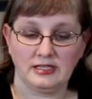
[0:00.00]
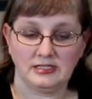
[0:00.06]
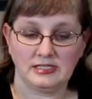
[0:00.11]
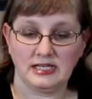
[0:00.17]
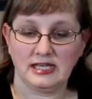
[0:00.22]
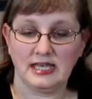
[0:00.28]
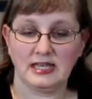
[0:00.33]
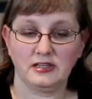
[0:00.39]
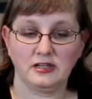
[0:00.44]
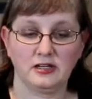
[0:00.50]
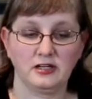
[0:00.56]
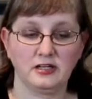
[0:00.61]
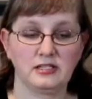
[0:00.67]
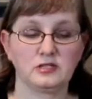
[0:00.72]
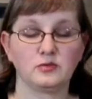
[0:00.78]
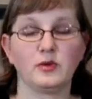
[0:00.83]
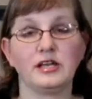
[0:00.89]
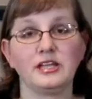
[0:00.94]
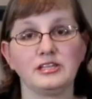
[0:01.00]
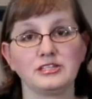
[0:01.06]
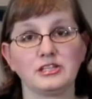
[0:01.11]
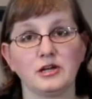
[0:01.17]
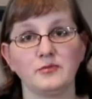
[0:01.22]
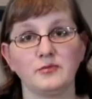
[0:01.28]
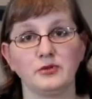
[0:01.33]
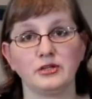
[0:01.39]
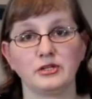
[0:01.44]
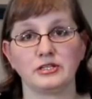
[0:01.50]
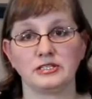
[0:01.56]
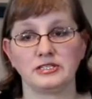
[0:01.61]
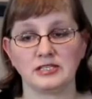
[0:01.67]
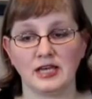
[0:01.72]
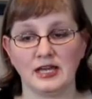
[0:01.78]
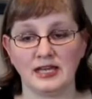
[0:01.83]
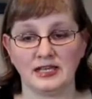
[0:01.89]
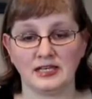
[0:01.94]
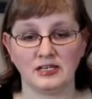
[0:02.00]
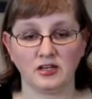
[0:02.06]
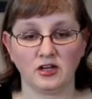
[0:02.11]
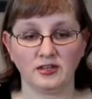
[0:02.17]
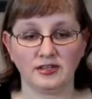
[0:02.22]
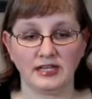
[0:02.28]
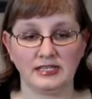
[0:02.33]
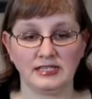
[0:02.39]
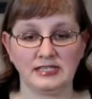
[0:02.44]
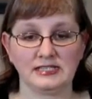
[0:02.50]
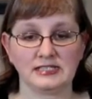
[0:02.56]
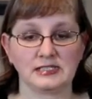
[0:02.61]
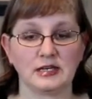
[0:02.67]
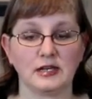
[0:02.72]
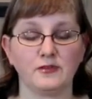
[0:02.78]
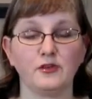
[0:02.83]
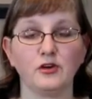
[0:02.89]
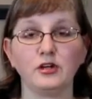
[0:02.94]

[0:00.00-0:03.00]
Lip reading: together, as well as our books signed and all that neat stuff.